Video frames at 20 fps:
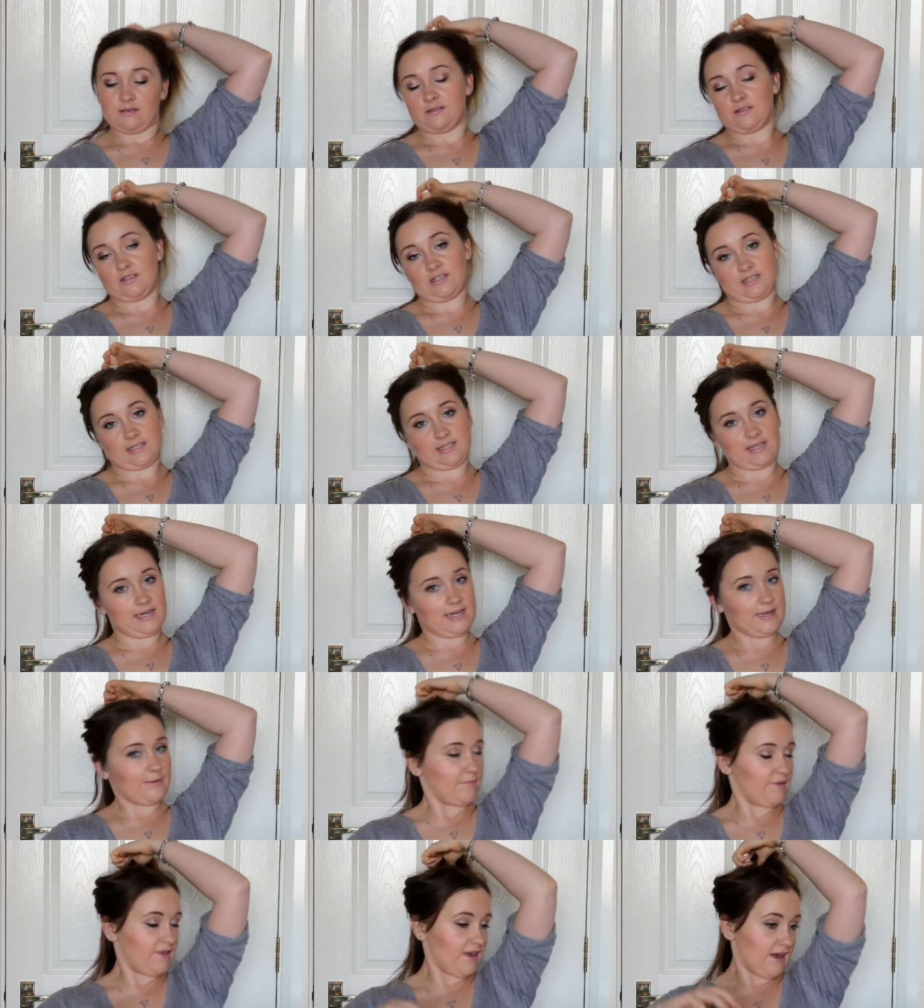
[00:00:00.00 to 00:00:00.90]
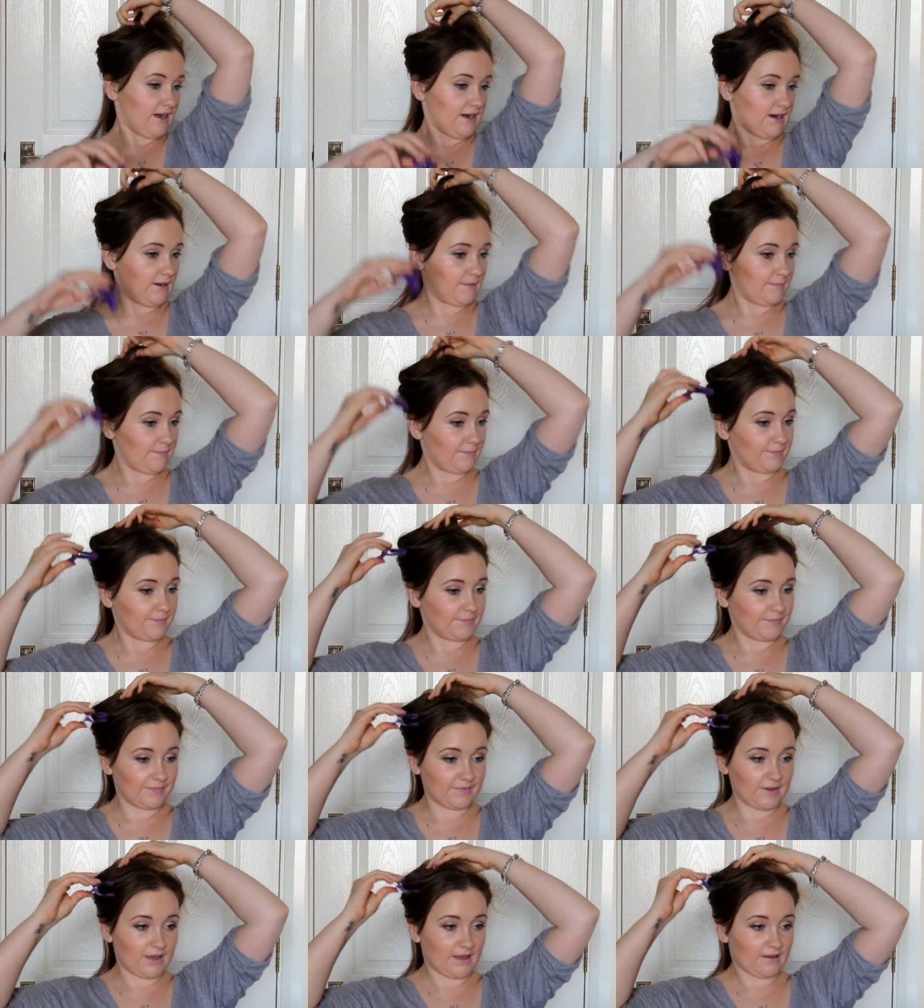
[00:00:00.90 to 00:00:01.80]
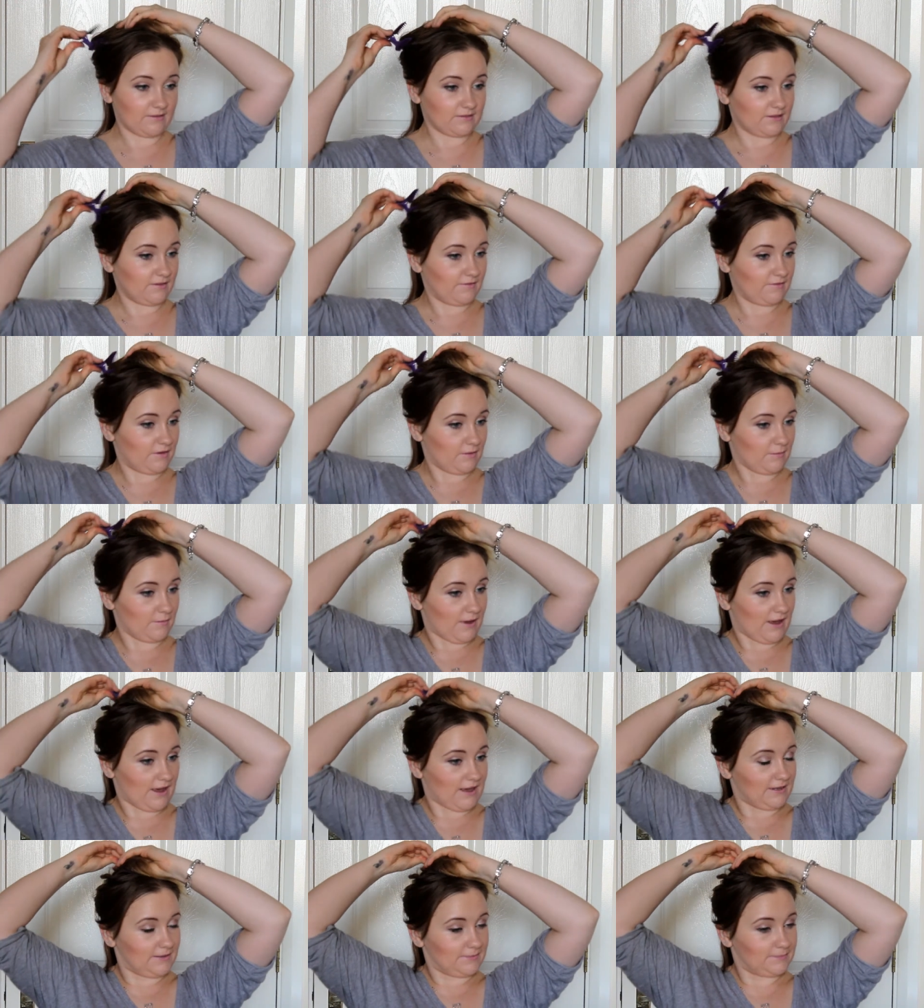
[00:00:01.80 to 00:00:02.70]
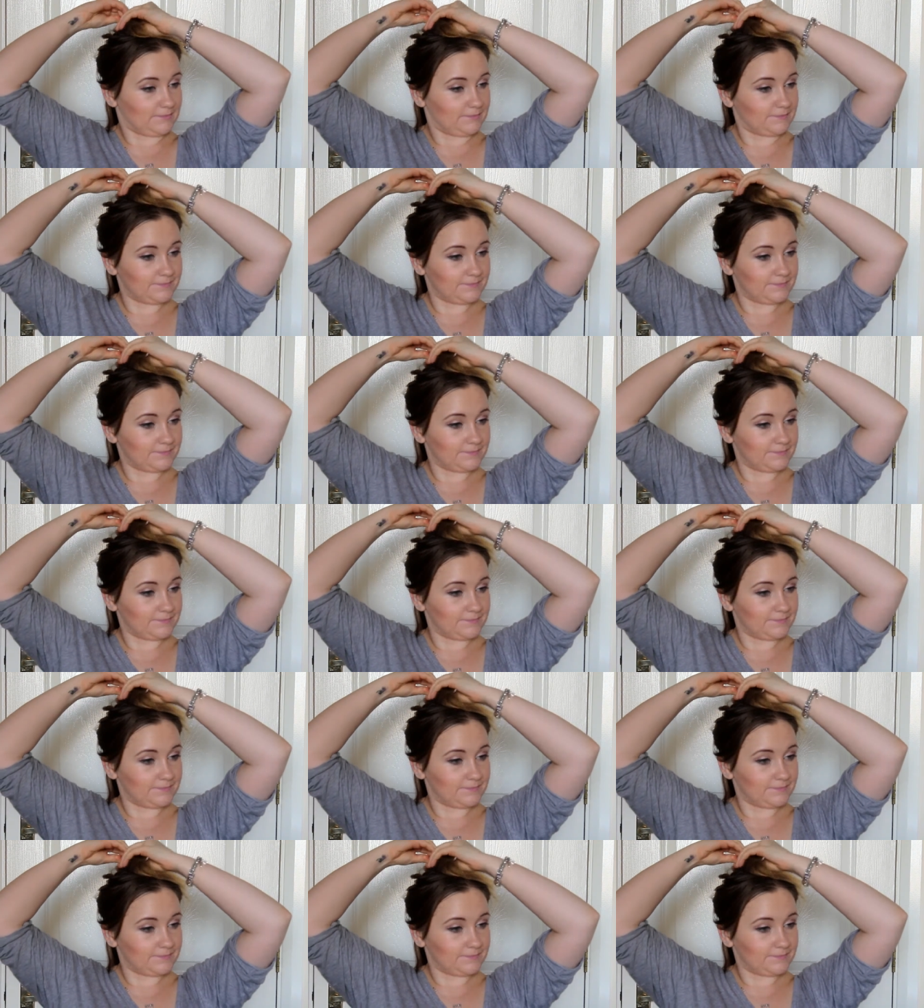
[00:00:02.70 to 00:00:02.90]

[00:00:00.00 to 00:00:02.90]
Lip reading: Just clip that up out of the way.